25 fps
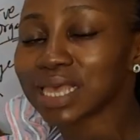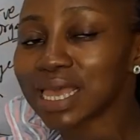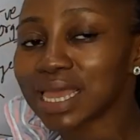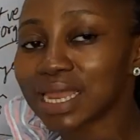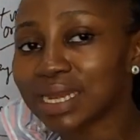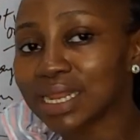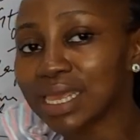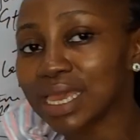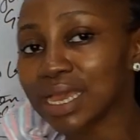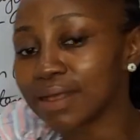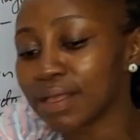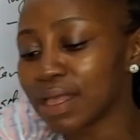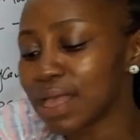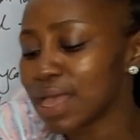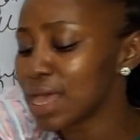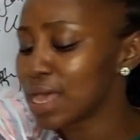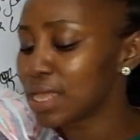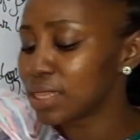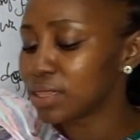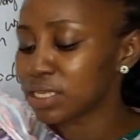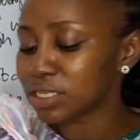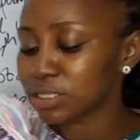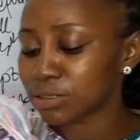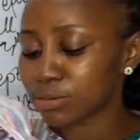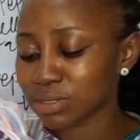earlier.
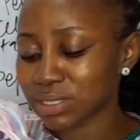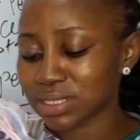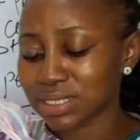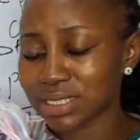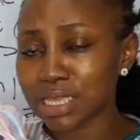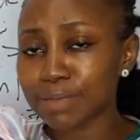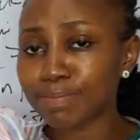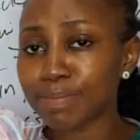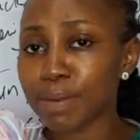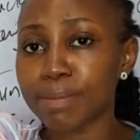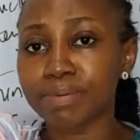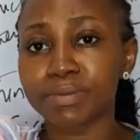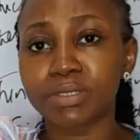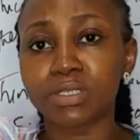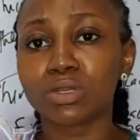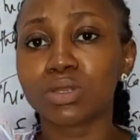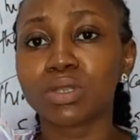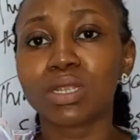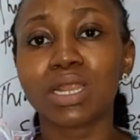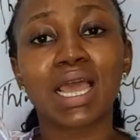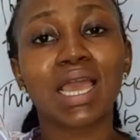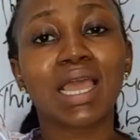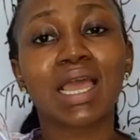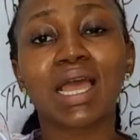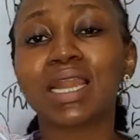This thick
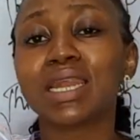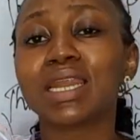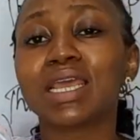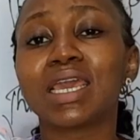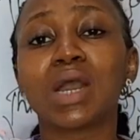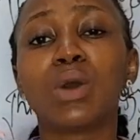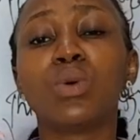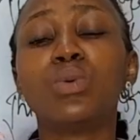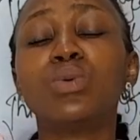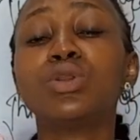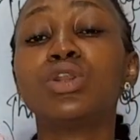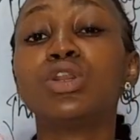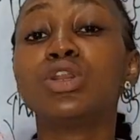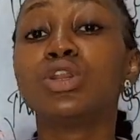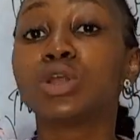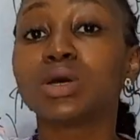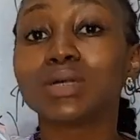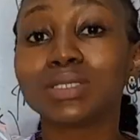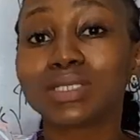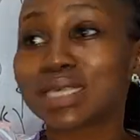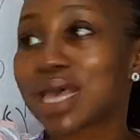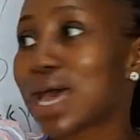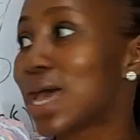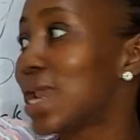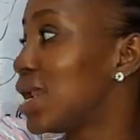peptidoglycan layer would
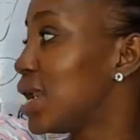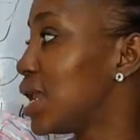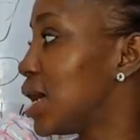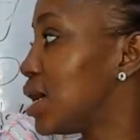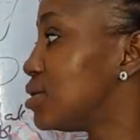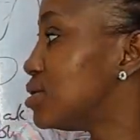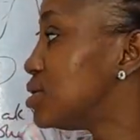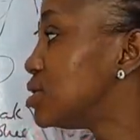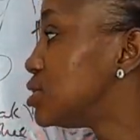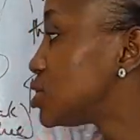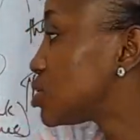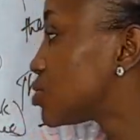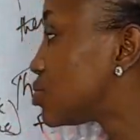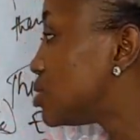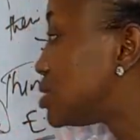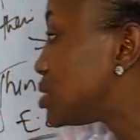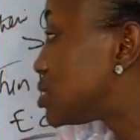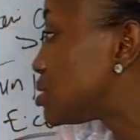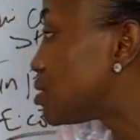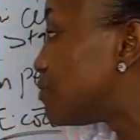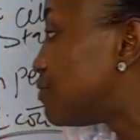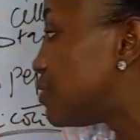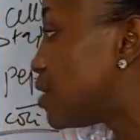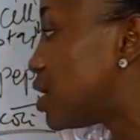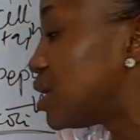not allow this
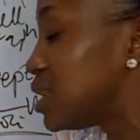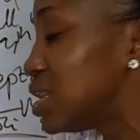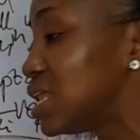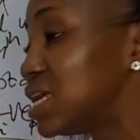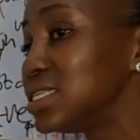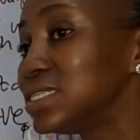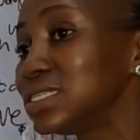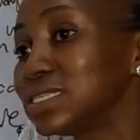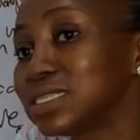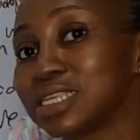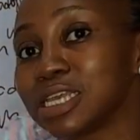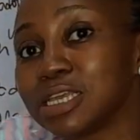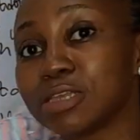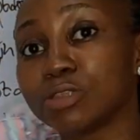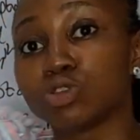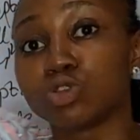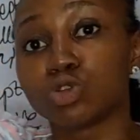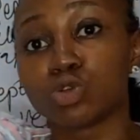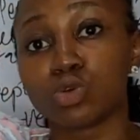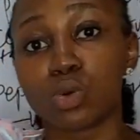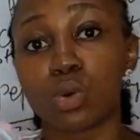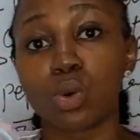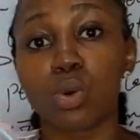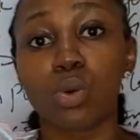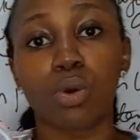crystal violet stain to
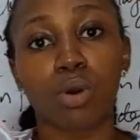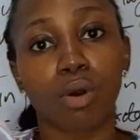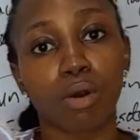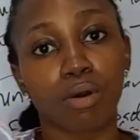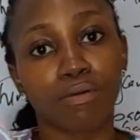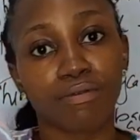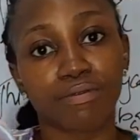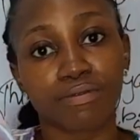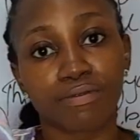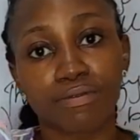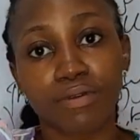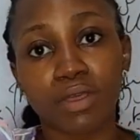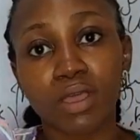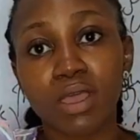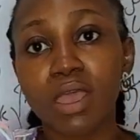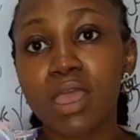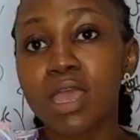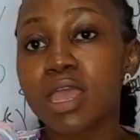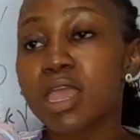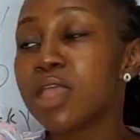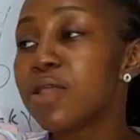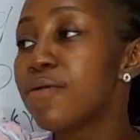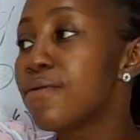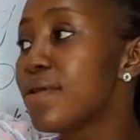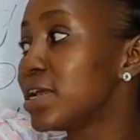go off,
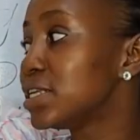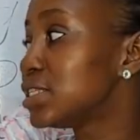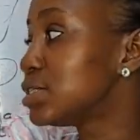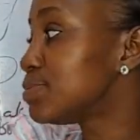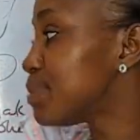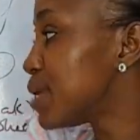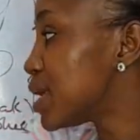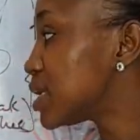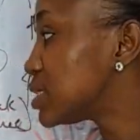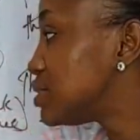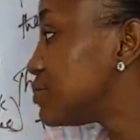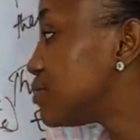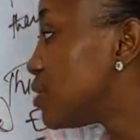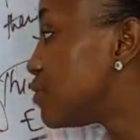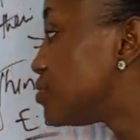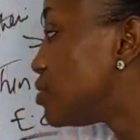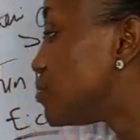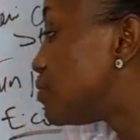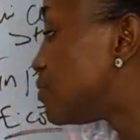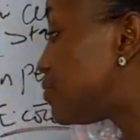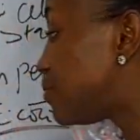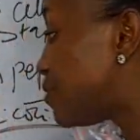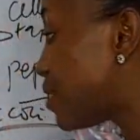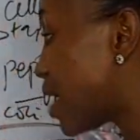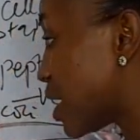irrespective of the
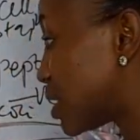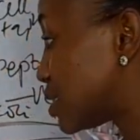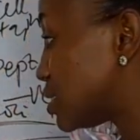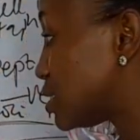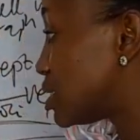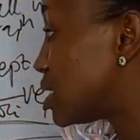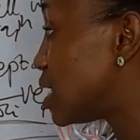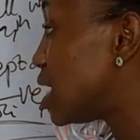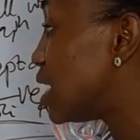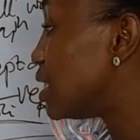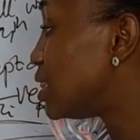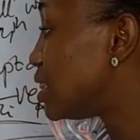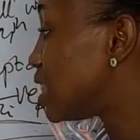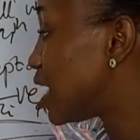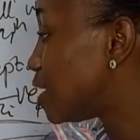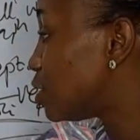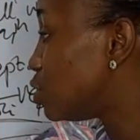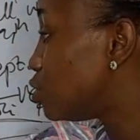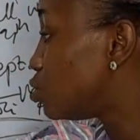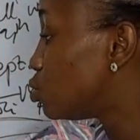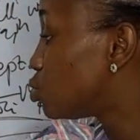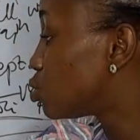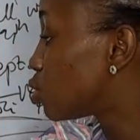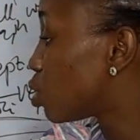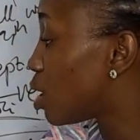fact that
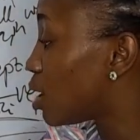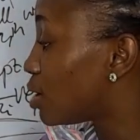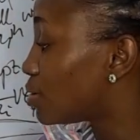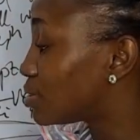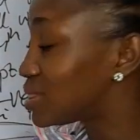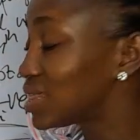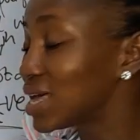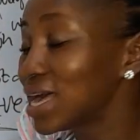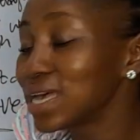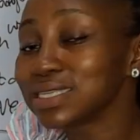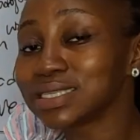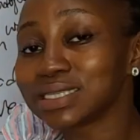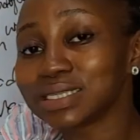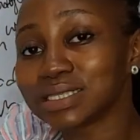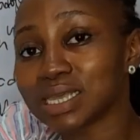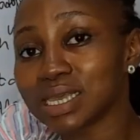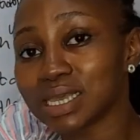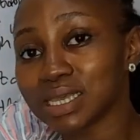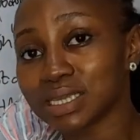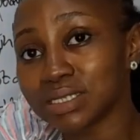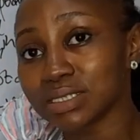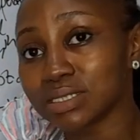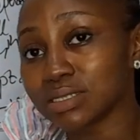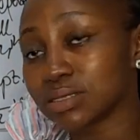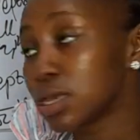you
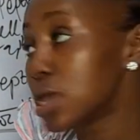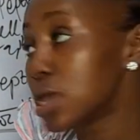counter-stained.